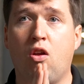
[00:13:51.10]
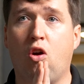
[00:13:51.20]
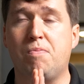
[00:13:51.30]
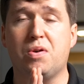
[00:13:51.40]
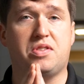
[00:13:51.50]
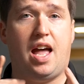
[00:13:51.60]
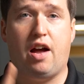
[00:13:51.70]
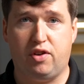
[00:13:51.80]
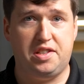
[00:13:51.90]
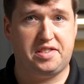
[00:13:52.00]
Almost
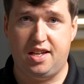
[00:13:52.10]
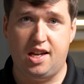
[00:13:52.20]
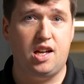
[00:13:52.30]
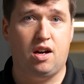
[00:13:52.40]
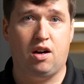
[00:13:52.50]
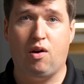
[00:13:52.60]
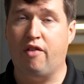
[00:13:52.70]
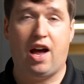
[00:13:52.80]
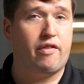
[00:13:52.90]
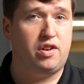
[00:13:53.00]
every CEO
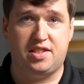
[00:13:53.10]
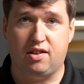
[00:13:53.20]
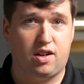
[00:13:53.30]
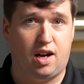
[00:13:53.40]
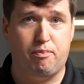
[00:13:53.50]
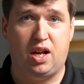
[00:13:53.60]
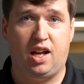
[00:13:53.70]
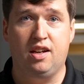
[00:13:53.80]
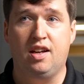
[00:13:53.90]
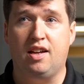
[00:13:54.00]
of every single
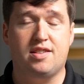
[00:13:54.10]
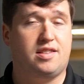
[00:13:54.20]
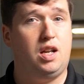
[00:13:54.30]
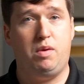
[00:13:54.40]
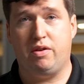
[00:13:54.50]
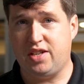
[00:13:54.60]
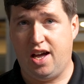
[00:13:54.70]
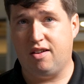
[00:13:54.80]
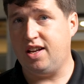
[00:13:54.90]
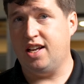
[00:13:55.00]
company is gonna be
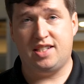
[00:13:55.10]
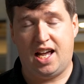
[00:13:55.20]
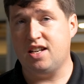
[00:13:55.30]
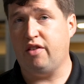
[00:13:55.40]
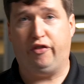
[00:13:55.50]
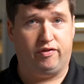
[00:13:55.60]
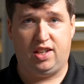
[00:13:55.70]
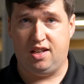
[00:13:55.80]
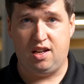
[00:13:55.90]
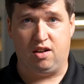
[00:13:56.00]
retired in 10 to
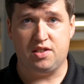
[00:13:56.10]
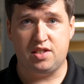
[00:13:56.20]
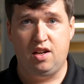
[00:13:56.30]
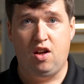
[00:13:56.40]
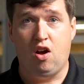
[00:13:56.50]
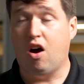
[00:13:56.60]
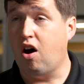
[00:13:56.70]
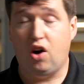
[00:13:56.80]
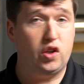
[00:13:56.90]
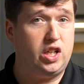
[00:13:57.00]
15 years.
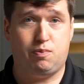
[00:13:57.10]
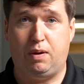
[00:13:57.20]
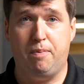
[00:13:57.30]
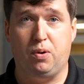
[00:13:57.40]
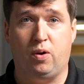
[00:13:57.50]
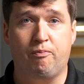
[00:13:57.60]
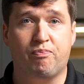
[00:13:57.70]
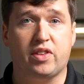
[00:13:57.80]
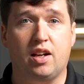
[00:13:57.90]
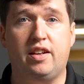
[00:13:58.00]
All these people
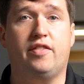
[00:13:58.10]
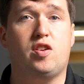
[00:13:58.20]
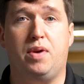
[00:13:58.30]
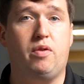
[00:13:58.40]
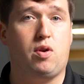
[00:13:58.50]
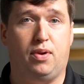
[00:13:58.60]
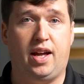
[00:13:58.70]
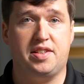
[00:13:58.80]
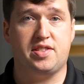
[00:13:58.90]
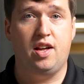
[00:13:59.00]
need to be
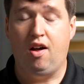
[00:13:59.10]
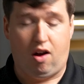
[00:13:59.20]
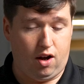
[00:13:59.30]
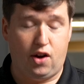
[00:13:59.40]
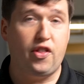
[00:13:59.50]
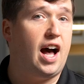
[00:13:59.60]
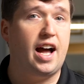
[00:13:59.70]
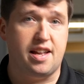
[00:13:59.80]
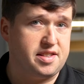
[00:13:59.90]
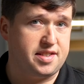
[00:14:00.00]
replaced. All the
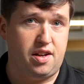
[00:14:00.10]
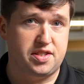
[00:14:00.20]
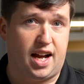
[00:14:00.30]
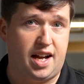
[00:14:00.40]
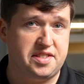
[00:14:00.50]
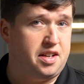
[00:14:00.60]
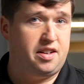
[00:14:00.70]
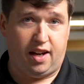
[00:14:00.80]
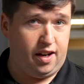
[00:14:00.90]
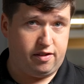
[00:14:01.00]
high end sales guys
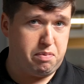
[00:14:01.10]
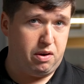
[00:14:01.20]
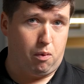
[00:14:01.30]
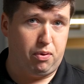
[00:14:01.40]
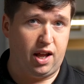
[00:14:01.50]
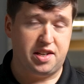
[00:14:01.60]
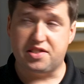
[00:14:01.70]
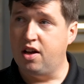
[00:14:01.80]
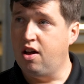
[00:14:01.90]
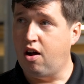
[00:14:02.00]
need to be replaced.